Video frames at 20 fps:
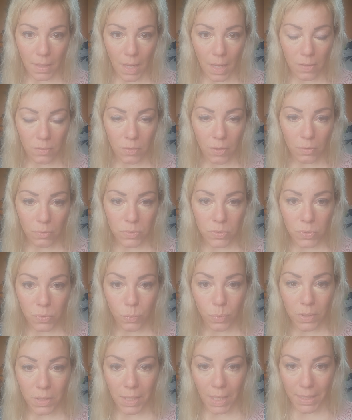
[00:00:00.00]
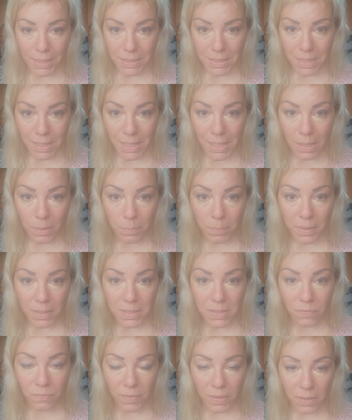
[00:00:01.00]
And those who would like to keep
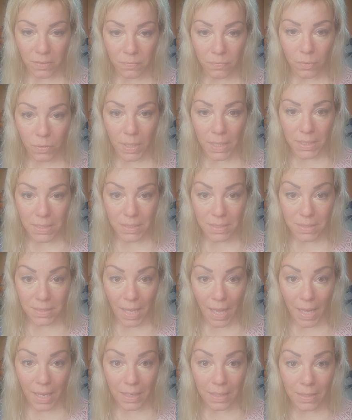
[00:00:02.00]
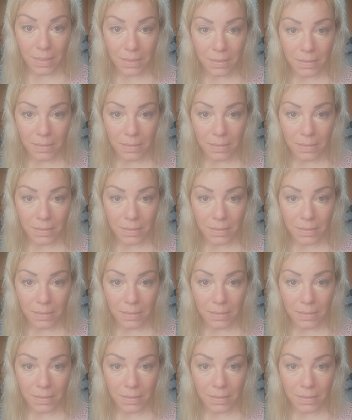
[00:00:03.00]
us fearful and sad